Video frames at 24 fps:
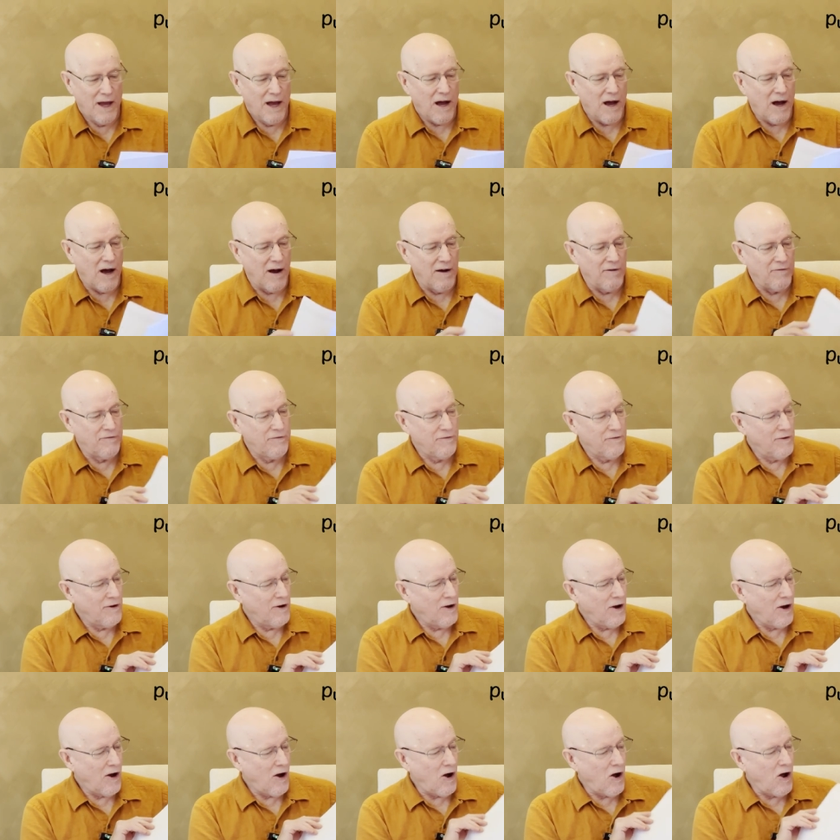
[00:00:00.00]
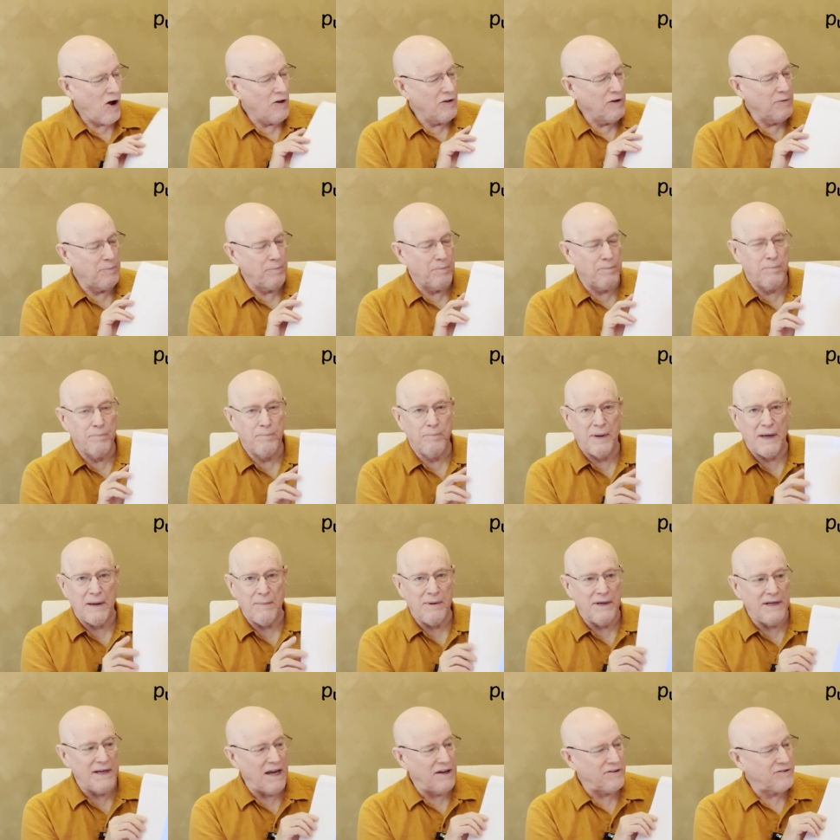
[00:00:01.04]
of all the
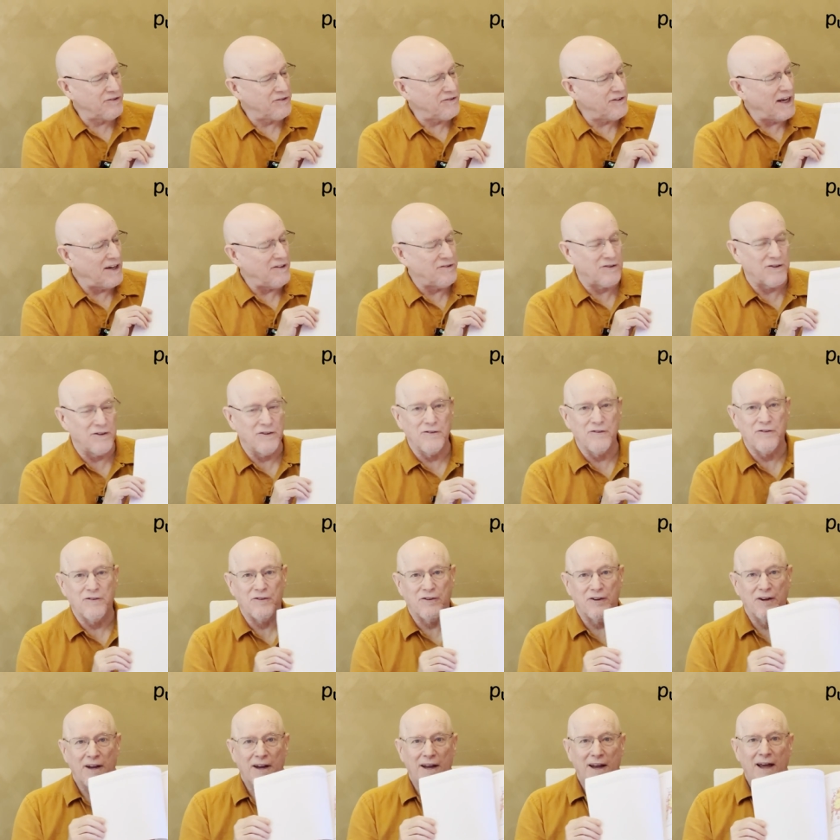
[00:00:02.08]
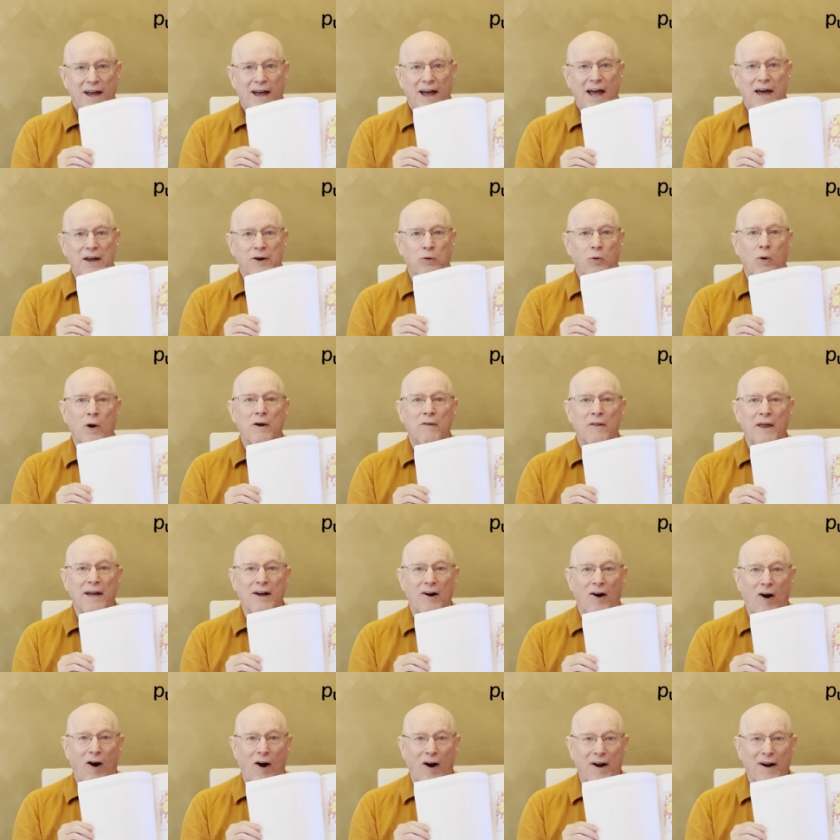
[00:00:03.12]
PBS stations and where they
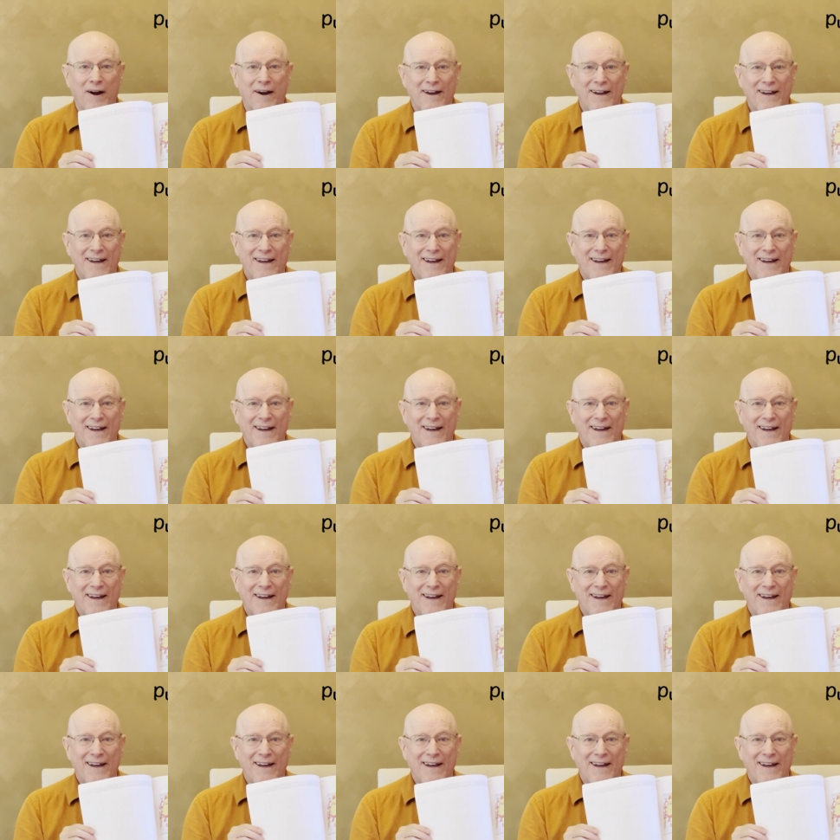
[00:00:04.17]
are,